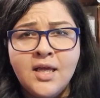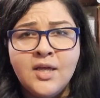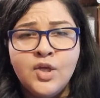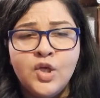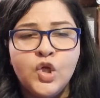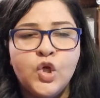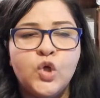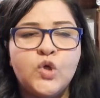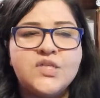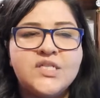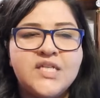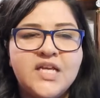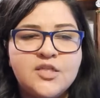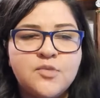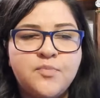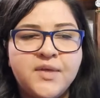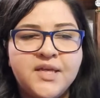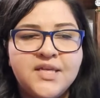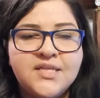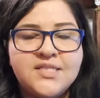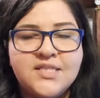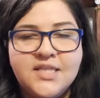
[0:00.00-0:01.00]
you know, it takes
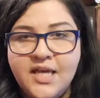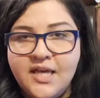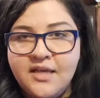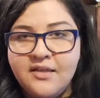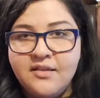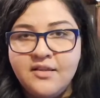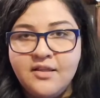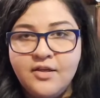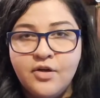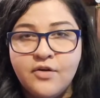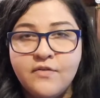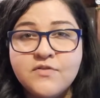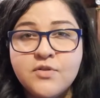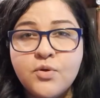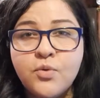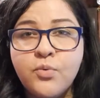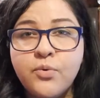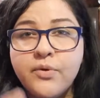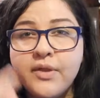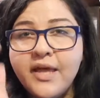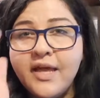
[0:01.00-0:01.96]
place the eighth year of school,